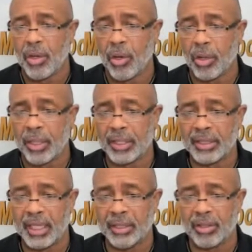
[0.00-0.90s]

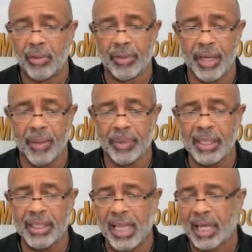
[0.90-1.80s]
organization over there.
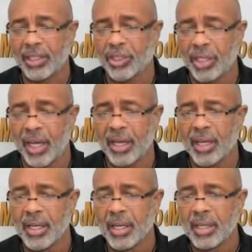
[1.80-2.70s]
Please like and share.
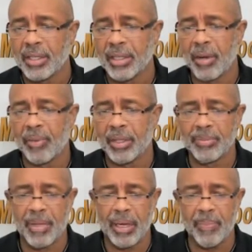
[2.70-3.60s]
Share with as
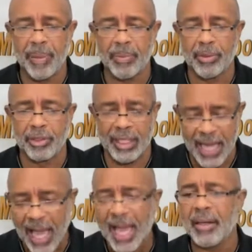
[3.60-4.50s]
many people as you
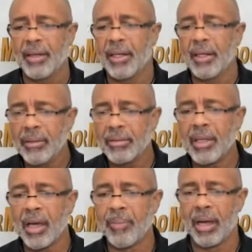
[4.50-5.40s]
can.
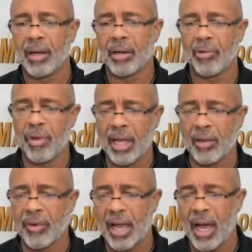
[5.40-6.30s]
That'll be a
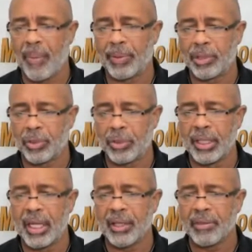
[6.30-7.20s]
great
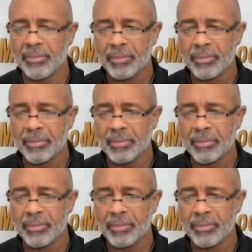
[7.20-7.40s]
opportunity.